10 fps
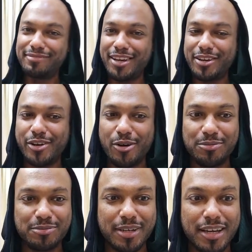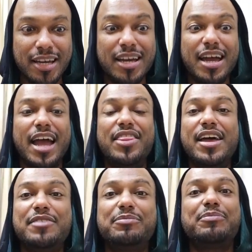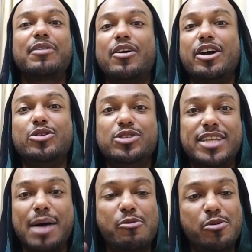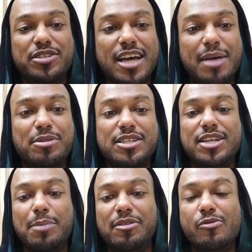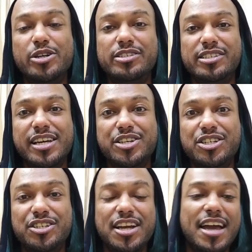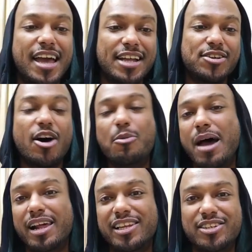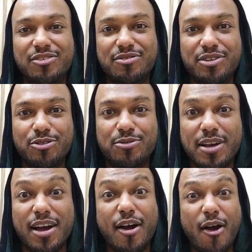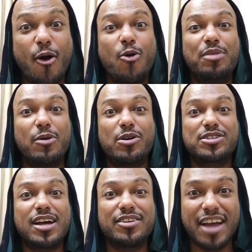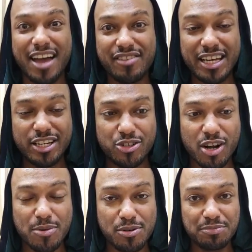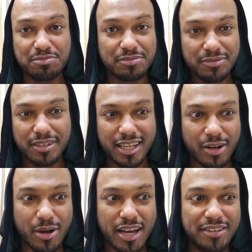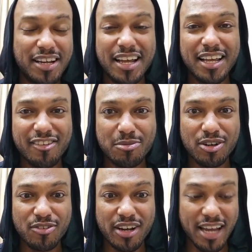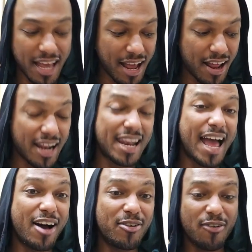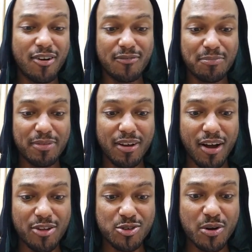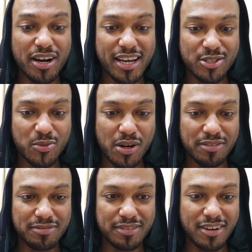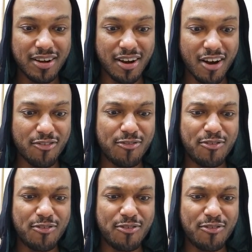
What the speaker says: There you go. And then all you gotta do is tap one more time to stop the voice dictation, and it's automatically done for you. Hope that works out. Have any trouble? Go ahead, give me a ring. Now, on to our next one. Our